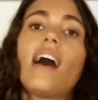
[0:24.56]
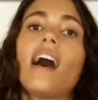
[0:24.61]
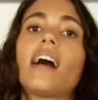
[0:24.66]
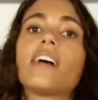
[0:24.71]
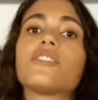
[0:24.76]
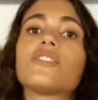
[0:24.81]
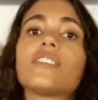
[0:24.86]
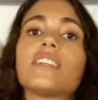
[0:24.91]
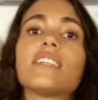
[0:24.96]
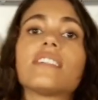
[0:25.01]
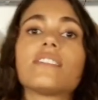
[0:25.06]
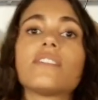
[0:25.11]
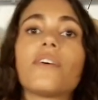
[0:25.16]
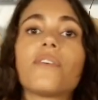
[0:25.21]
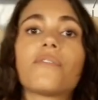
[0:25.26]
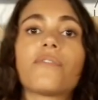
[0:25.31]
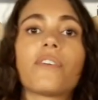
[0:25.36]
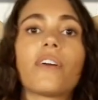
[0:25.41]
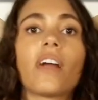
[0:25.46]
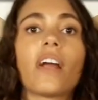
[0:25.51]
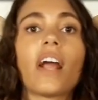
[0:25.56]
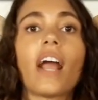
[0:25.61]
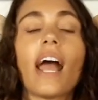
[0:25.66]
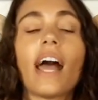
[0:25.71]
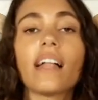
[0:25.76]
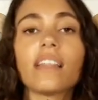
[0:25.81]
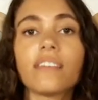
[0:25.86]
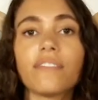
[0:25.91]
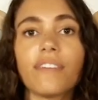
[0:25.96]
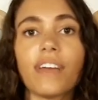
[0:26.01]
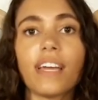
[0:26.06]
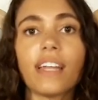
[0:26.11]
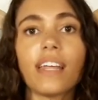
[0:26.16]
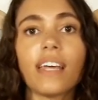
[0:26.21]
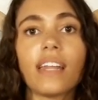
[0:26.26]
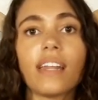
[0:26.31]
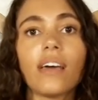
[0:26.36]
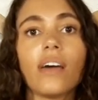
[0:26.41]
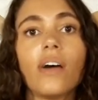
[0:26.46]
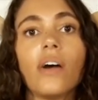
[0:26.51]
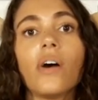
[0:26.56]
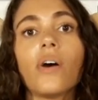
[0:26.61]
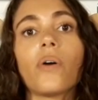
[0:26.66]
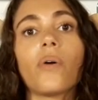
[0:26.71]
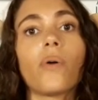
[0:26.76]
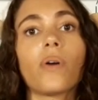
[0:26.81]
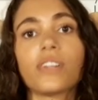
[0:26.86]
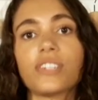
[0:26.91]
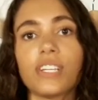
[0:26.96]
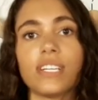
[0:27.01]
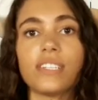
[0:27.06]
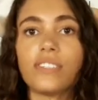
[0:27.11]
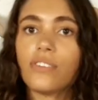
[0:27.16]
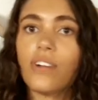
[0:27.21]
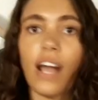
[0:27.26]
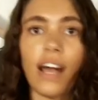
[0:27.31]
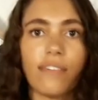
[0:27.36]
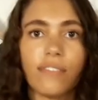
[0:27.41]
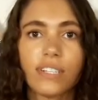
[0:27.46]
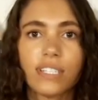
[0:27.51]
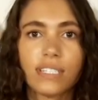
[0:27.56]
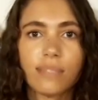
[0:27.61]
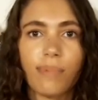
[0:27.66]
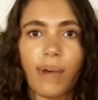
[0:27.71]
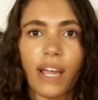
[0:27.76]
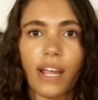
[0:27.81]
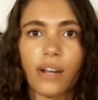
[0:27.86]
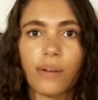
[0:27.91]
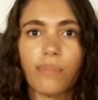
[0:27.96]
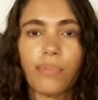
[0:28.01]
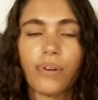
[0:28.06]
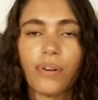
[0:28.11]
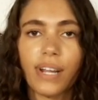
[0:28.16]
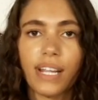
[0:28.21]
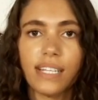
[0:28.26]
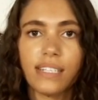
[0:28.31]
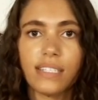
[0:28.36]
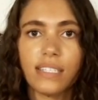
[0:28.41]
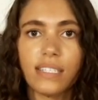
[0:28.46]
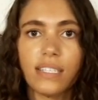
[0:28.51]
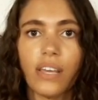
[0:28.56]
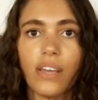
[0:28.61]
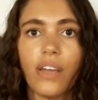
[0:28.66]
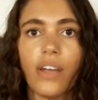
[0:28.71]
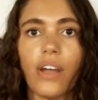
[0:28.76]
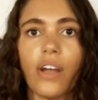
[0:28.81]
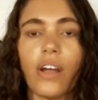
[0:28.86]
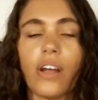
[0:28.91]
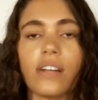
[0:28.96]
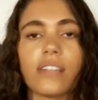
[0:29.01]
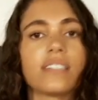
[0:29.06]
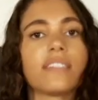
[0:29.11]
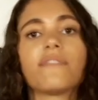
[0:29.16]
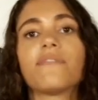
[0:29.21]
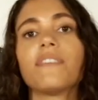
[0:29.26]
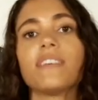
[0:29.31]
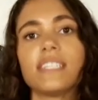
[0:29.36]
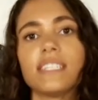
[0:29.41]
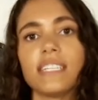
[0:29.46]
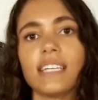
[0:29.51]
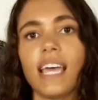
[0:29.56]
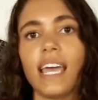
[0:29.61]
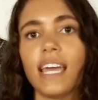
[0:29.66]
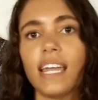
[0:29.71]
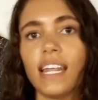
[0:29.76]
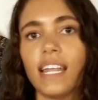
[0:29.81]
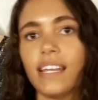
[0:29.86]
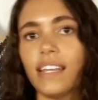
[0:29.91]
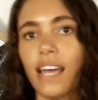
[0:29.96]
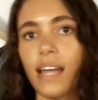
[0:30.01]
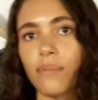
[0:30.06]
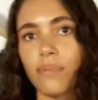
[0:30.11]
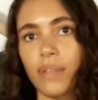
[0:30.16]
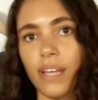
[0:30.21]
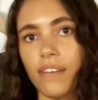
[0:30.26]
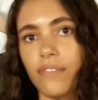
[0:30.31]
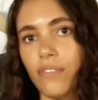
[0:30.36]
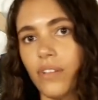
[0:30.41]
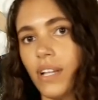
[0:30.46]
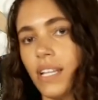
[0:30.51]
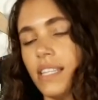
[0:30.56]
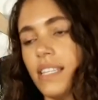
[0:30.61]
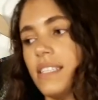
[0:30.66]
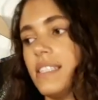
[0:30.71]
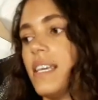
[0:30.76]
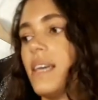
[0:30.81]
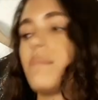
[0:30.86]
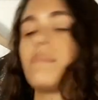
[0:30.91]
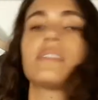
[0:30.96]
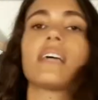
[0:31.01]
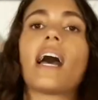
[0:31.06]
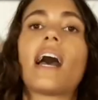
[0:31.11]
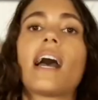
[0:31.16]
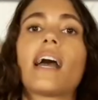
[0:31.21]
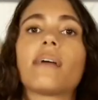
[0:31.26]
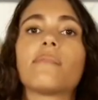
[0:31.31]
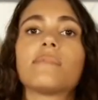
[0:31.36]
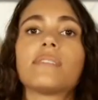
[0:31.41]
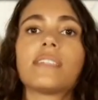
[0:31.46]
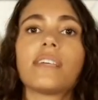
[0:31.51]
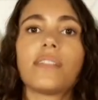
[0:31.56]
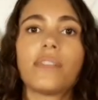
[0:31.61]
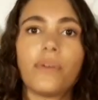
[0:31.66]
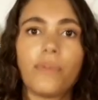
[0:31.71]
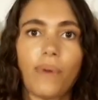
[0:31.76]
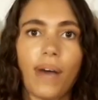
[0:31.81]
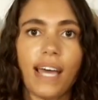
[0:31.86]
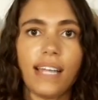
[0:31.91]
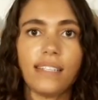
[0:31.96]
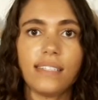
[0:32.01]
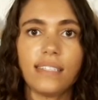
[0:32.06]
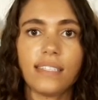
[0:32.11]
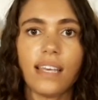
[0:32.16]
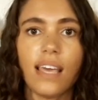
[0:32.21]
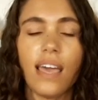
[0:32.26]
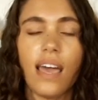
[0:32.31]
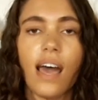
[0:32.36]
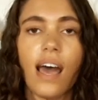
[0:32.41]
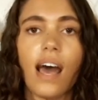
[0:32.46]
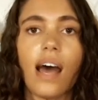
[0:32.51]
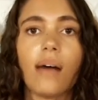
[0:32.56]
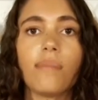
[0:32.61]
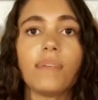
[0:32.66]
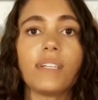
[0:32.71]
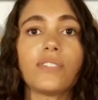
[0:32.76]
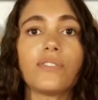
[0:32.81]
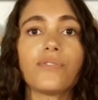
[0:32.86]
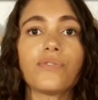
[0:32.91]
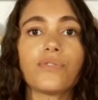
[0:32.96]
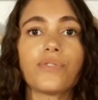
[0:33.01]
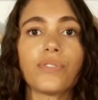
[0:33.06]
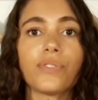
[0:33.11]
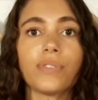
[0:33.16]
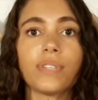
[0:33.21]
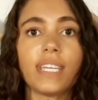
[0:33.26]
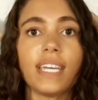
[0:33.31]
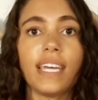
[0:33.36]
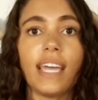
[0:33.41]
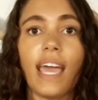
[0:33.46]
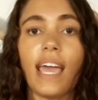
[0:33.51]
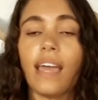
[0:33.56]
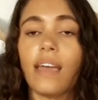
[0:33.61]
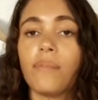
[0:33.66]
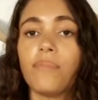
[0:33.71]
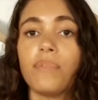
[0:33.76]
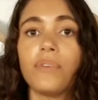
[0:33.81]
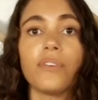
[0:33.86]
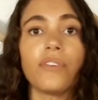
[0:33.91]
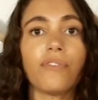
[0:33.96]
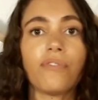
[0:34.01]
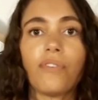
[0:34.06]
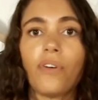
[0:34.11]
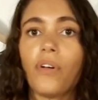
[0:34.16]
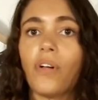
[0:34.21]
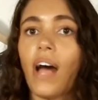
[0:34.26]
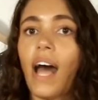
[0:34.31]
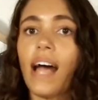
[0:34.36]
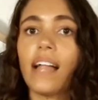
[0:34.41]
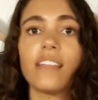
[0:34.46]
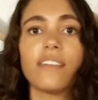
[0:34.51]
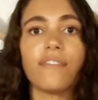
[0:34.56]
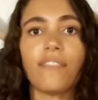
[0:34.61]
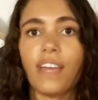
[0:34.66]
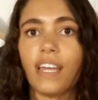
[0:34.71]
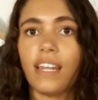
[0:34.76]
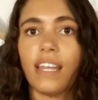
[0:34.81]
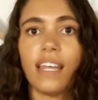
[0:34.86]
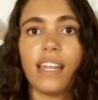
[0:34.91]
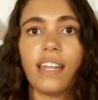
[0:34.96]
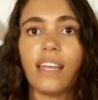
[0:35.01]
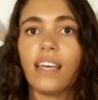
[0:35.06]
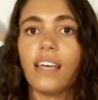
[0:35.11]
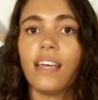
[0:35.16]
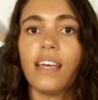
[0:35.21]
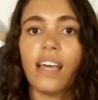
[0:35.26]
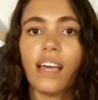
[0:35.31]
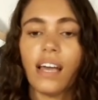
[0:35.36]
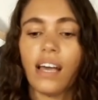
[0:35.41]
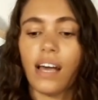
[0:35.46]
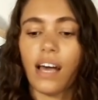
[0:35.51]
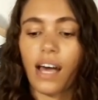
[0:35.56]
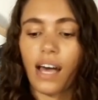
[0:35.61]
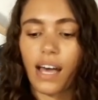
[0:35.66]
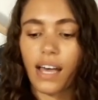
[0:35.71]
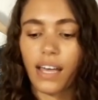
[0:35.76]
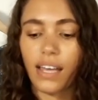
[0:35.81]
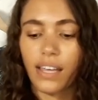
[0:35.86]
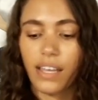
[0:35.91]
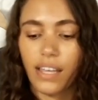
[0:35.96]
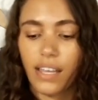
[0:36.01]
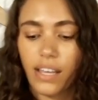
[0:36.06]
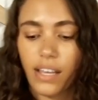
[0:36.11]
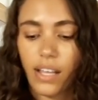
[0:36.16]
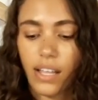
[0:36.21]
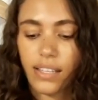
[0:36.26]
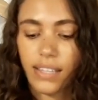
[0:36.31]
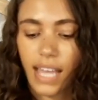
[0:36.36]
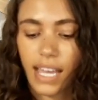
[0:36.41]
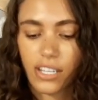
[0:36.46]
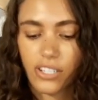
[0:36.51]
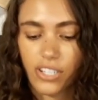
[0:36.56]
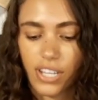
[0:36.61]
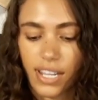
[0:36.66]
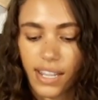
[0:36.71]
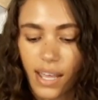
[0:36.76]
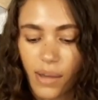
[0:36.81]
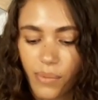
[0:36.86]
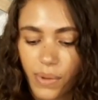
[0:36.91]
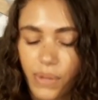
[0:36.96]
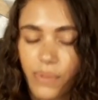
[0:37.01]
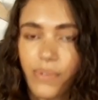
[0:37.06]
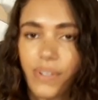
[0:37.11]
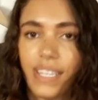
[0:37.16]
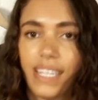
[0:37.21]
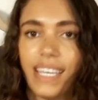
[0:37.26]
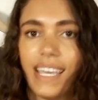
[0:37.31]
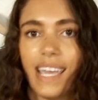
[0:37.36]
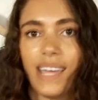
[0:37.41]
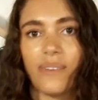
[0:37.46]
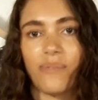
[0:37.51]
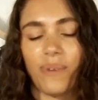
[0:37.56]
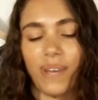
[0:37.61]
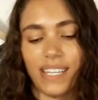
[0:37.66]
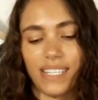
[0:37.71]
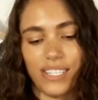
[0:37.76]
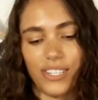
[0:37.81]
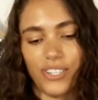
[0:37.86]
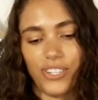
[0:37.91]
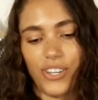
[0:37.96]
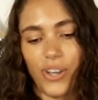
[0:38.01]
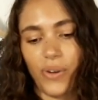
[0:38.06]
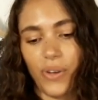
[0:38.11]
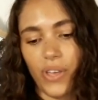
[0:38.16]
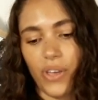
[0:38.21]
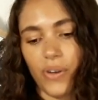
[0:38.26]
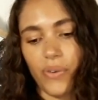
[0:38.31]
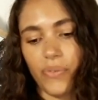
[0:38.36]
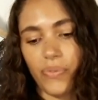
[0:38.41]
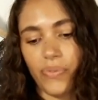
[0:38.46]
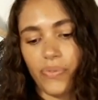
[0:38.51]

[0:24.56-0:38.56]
She is known for her elevated, gorgeous, travel-inspired prints, her sophisticated yet playful at the same time silhouettes. It's truly a beautiful, elevated collection that we really can't wait to show you.